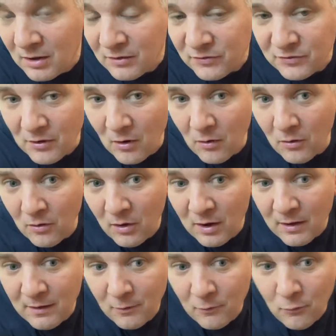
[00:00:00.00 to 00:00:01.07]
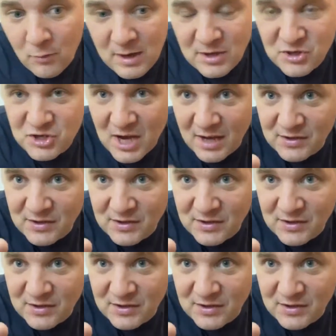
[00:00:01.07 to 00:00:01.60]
So we